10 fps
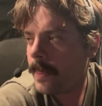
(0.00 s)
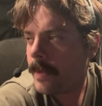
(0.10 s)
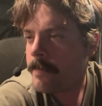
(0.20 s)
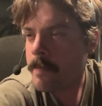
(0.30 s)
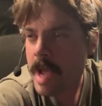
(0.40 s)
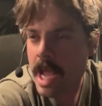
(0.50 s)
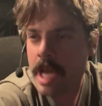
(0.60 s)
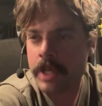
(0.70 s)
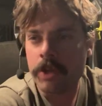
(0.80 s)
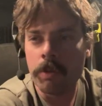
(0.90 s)

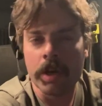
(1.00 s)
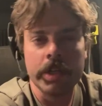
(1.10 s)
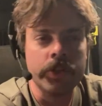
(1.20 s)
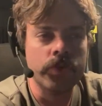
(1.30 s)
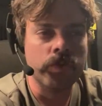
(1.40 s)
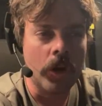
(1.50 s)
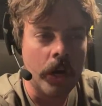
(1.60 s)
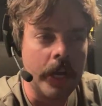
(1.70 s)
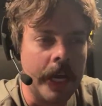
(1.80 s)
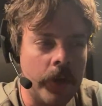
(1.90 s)
man, you want to
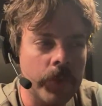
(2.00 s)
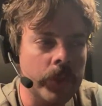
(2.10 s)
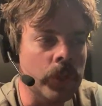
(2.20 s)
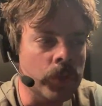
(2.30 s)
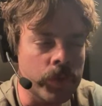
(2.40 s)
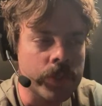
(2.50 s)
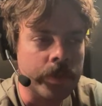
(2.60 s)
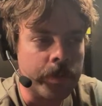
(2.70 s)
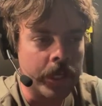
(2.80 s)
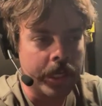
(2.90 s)
draw out the loser
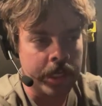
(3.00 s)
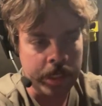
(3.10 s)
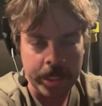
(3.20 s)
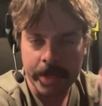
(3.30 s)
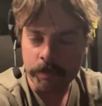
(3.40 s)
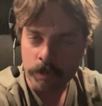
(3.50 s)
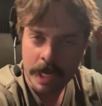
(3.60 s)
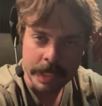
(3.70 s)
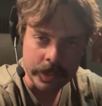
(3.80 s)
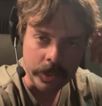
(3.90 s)
brigade, have
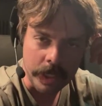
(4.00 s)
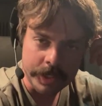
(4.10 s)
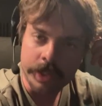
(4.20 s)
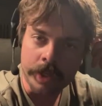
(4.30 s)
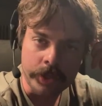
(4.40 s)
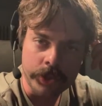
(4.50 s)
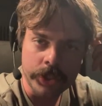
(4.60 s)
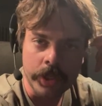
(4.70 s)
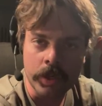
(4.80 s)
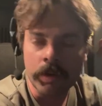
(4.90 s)
Ryan Dawson on your
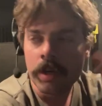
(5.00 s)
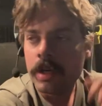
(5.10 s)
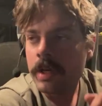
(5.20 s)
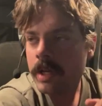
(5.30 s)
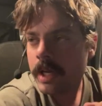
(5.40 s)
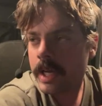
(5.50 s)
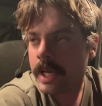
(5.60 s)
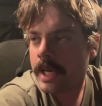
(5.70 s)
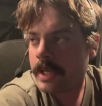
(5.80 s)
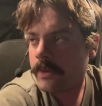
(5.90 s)
show.
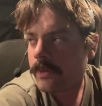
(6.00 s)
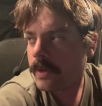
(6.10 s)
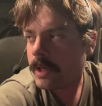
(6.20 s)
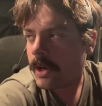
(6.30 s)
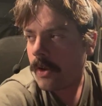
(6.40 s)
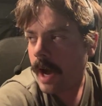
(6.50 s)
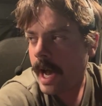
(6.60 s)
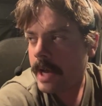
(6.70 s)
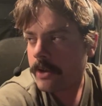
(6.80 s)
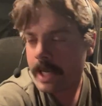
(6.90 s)
And,
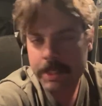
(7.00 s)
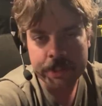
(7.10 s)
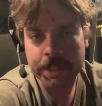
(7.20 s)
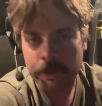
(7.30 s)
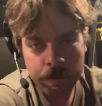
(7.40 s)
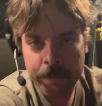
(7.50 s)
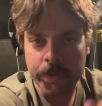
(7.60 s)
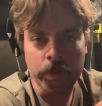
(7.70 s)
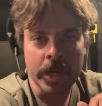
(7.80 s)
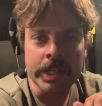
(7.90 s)
I don't actually agree
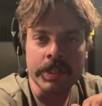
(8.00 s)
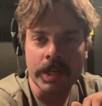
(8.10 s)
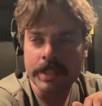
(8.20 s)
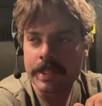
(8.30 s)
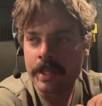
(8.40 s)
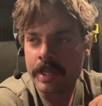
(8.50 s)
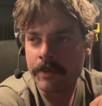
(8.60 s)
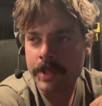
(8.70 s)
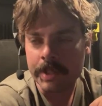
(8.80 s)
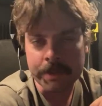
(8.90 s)
with Ryan Dawson on
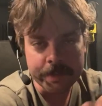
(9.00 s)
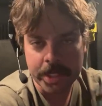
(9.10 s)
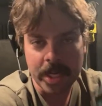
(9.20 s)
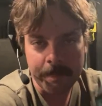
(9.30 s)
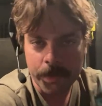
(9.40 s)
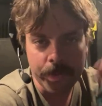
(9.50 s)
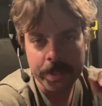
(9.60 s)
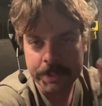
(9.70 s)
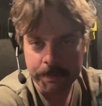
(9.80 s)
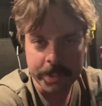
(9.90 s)
everything. There's a couple
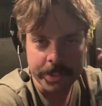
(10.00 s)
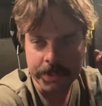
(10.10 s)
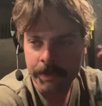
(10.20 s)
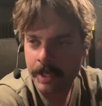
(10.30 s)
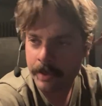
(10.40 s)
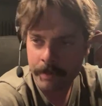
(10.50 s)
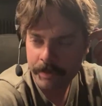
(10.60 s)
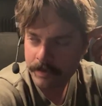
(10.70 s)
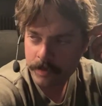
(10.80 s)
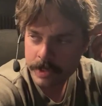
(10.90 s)
things we disagree on.
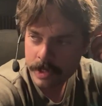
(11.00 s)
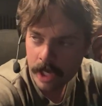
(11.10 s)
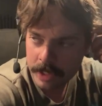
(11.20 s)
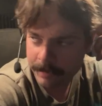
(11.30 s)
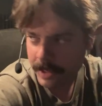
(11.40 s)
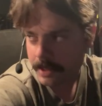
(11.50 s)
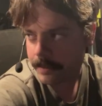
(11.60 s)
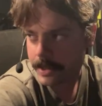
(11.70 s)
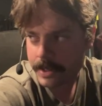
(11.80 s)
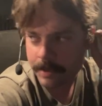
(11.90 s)
We've even talked about
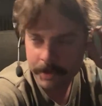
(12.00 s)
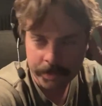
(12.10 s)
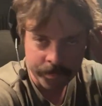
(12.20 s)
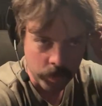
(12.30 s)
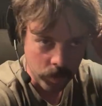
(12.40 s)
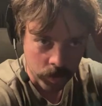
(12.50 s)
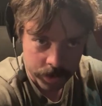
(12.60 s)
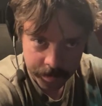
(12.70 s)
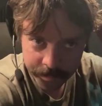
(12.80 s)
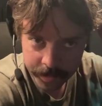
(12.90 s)
them in some of the Four
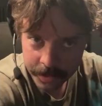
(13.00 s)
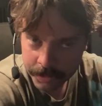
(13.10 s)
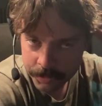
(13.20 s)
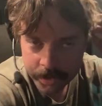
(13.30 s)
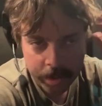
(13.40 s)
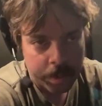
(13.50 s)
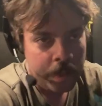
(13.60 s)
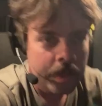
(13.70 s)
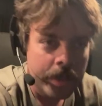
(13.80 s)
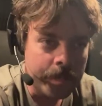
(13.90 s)
Horsemen videos.
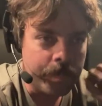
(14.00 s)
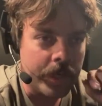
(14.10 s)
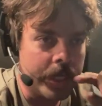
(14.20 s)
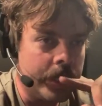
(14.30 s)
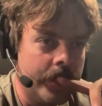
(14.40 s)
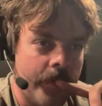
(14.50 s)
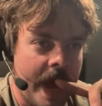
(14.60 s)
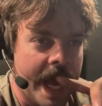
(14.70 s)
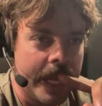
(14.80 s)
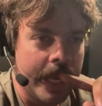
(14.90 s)
But
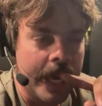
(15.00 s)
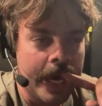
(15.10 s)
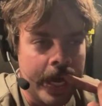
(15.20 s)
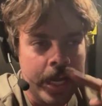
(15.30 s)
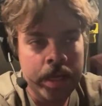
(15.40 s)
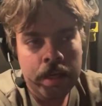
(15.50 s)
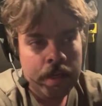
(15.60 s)
that guy